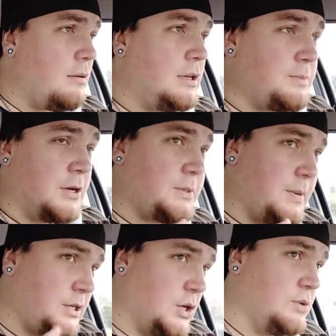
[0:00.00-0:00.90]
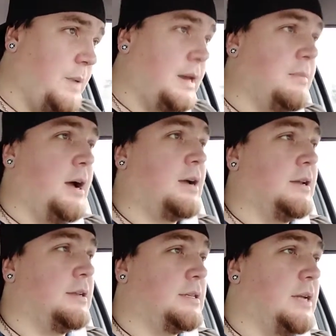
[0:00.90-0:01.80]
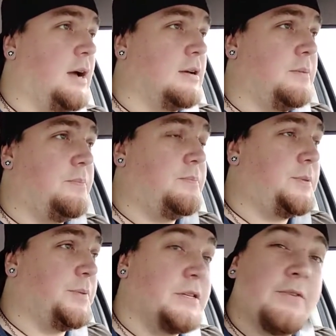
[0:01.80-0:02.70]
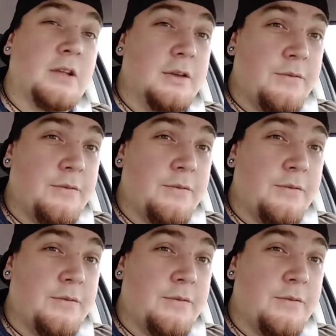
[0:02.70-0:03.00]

because most of my social media marketing is targeted specifically